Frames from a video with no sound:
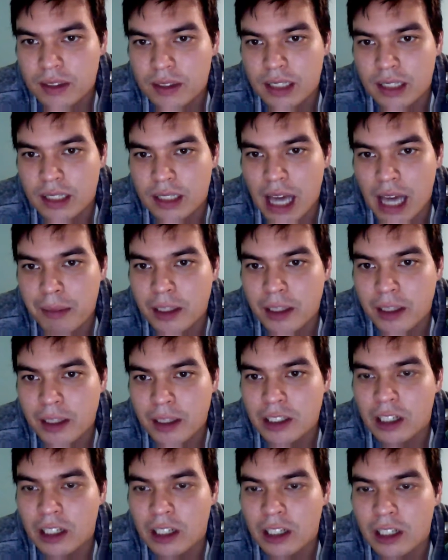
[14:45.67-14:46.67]

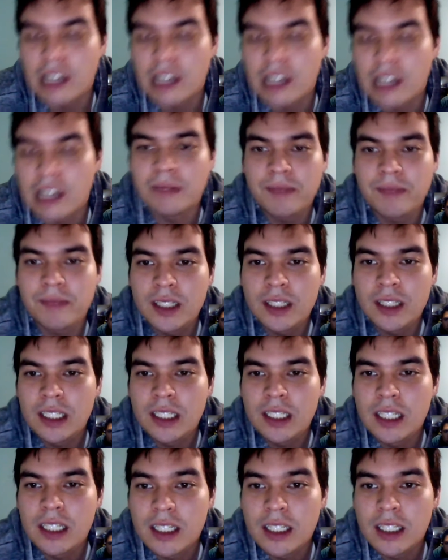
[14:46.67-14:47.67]
capex.com.
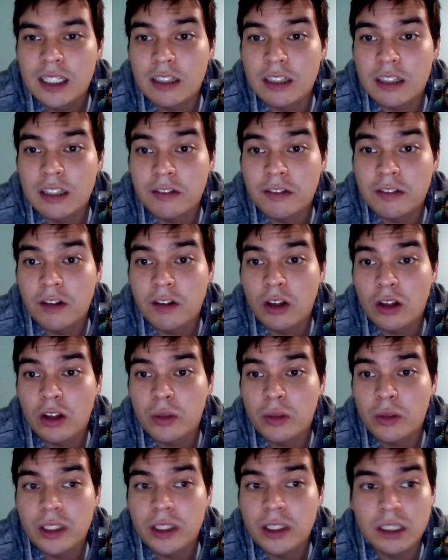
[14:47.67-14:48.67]
The
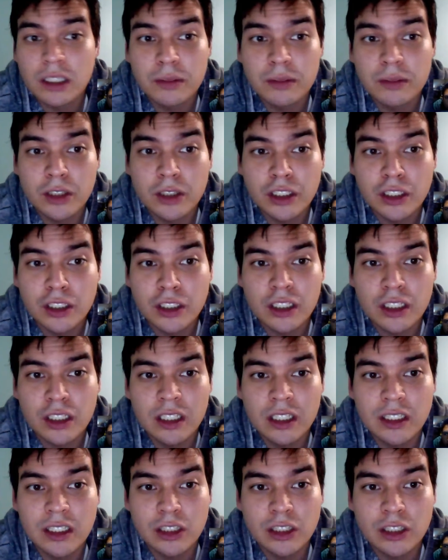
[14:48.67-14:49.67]
following summary
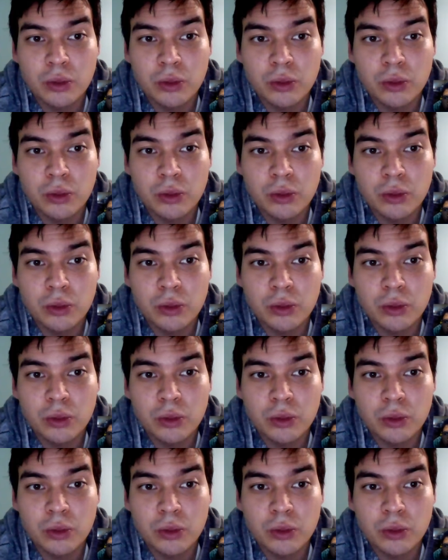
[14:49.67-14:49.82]
statistics were